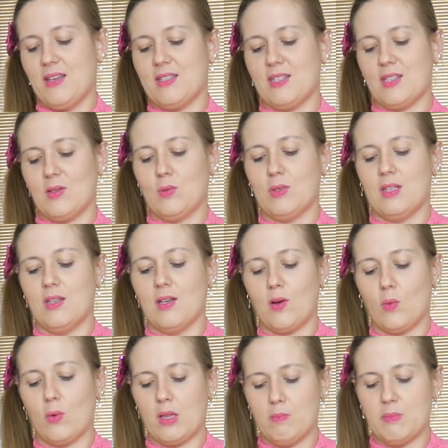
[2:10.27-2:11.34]
so the dough
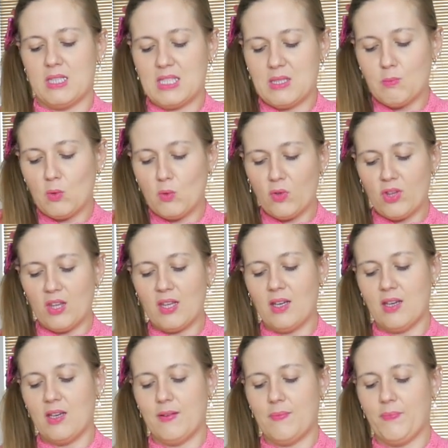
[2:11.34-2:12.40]
will be smooth.
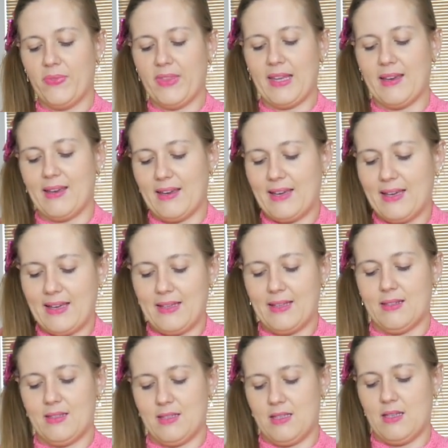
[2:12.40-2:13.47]
And